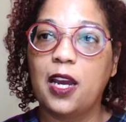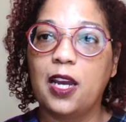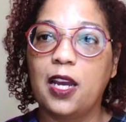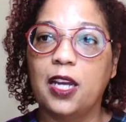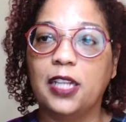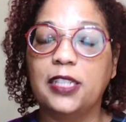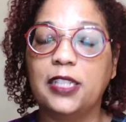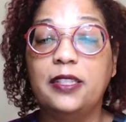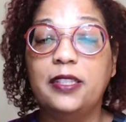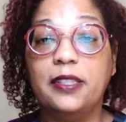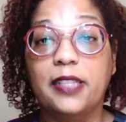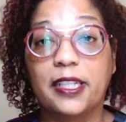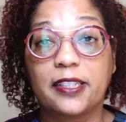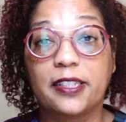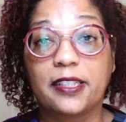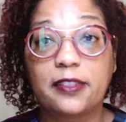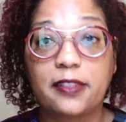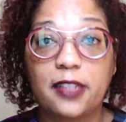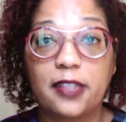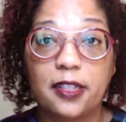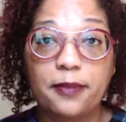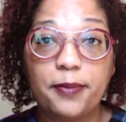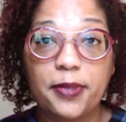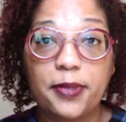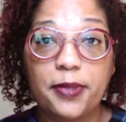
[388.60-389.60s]
next
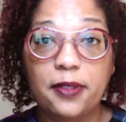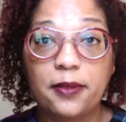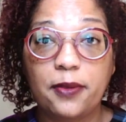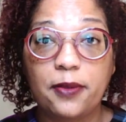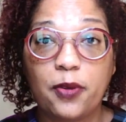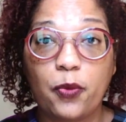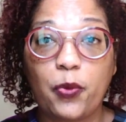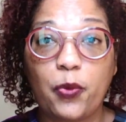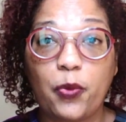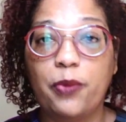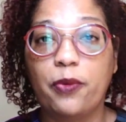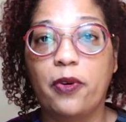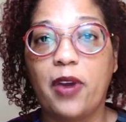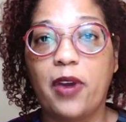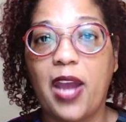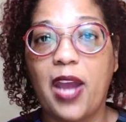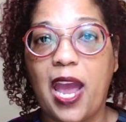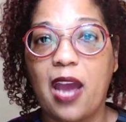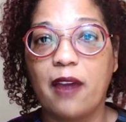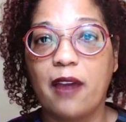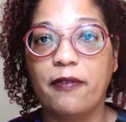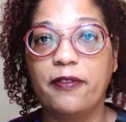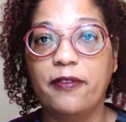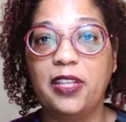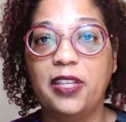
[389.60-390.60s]
up, we will
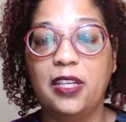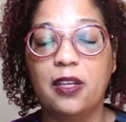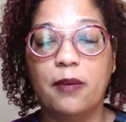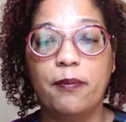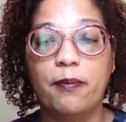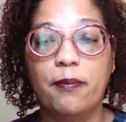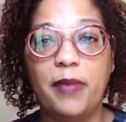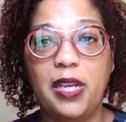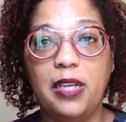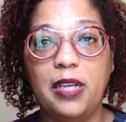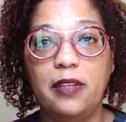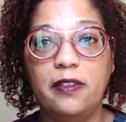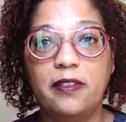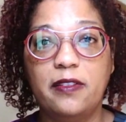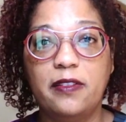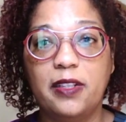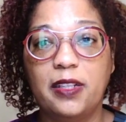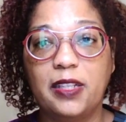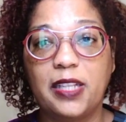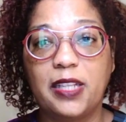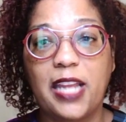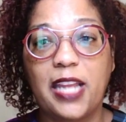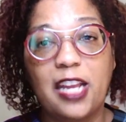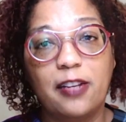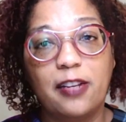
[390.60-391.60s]
have the amazing
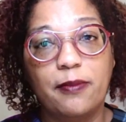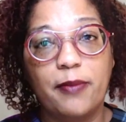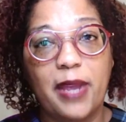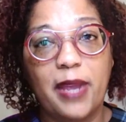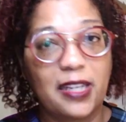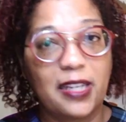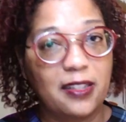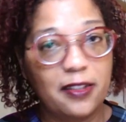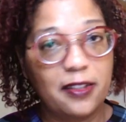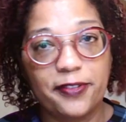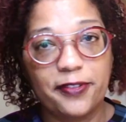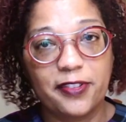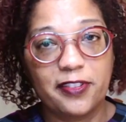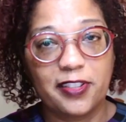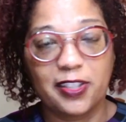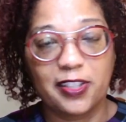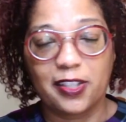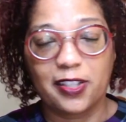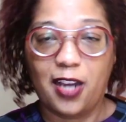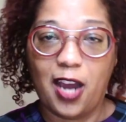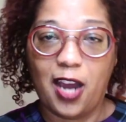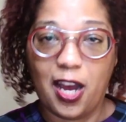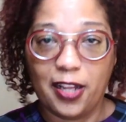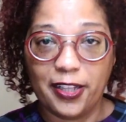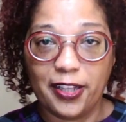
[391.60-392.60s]
and magnificent
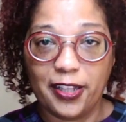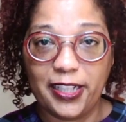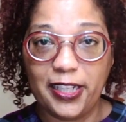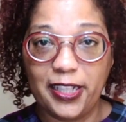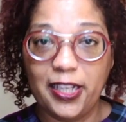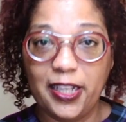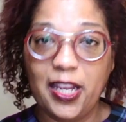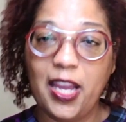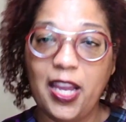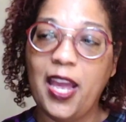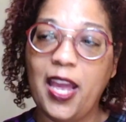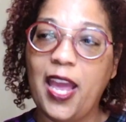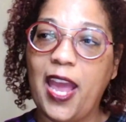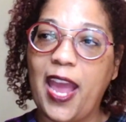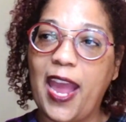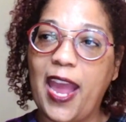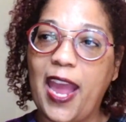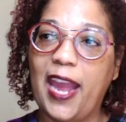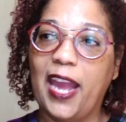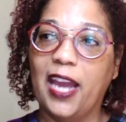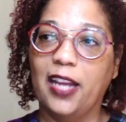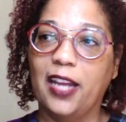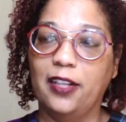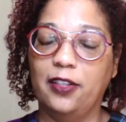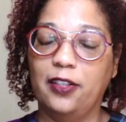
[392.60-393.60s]
Kali,
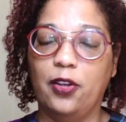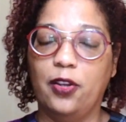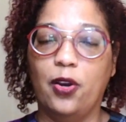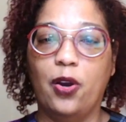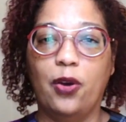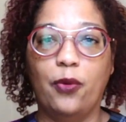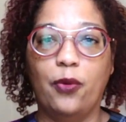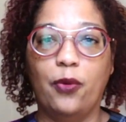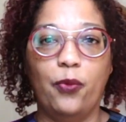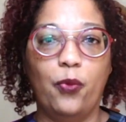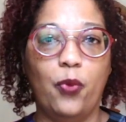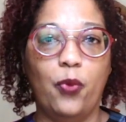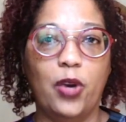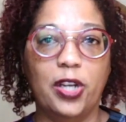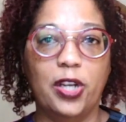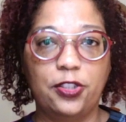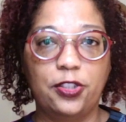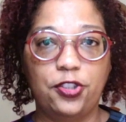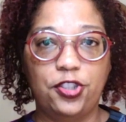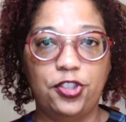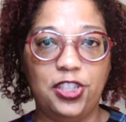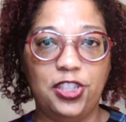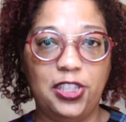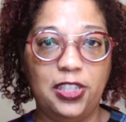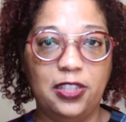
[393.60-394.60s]
and what
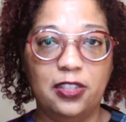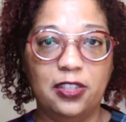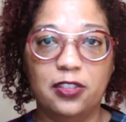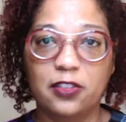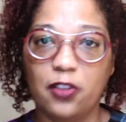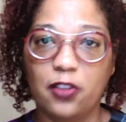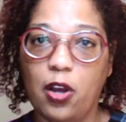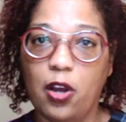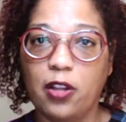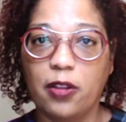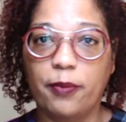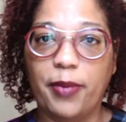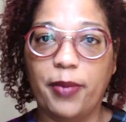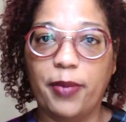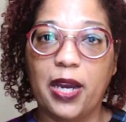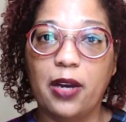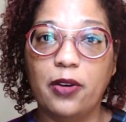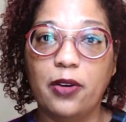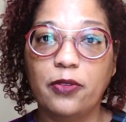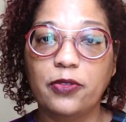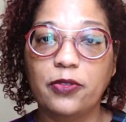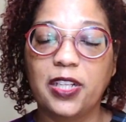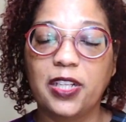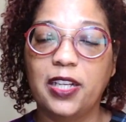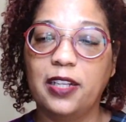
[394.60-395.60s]
she is all
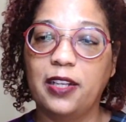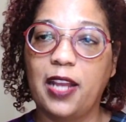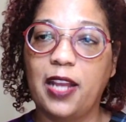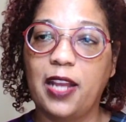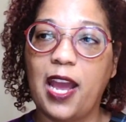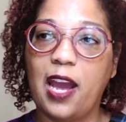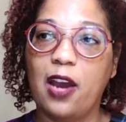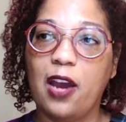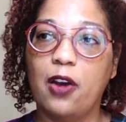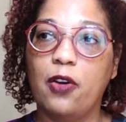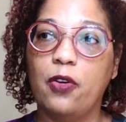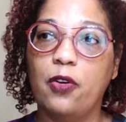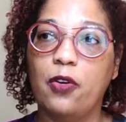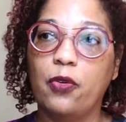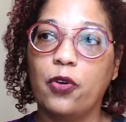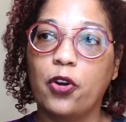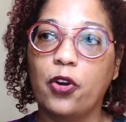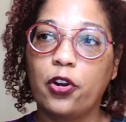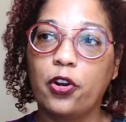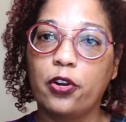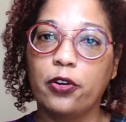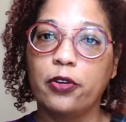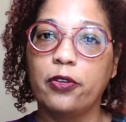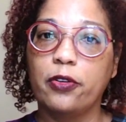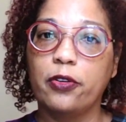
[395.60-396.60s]
about, and how
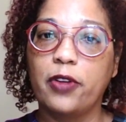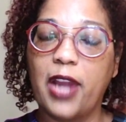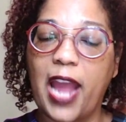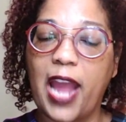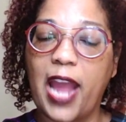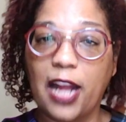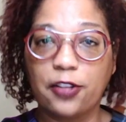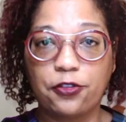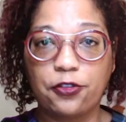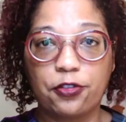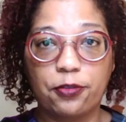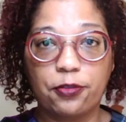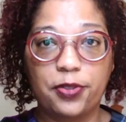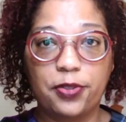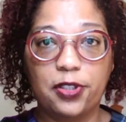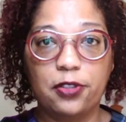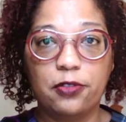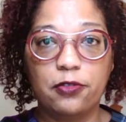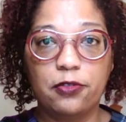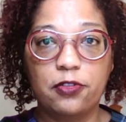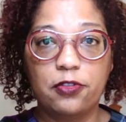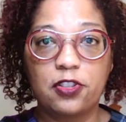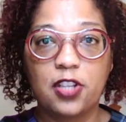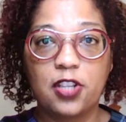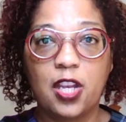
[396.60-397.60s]
her
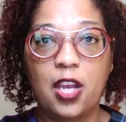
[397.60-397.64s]
attributes